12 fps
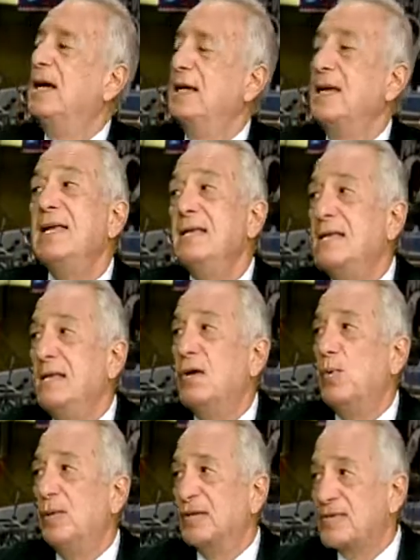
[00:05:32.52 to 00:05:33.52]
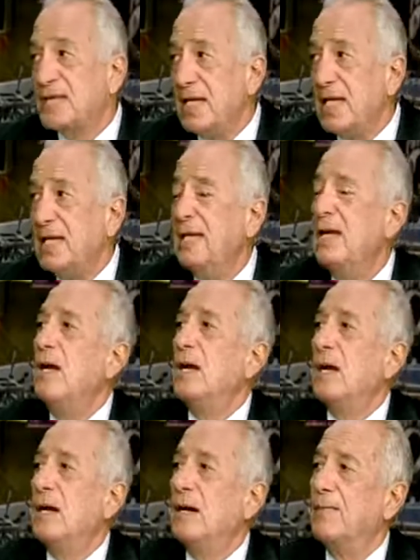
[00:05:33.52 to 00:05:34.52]
Uh, India, will see.
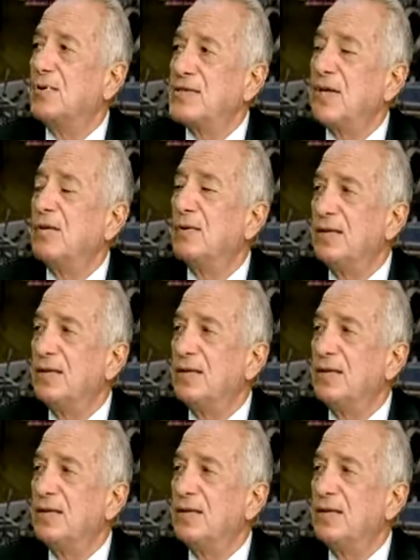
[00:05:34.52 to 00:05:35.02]
Uh, Brazil,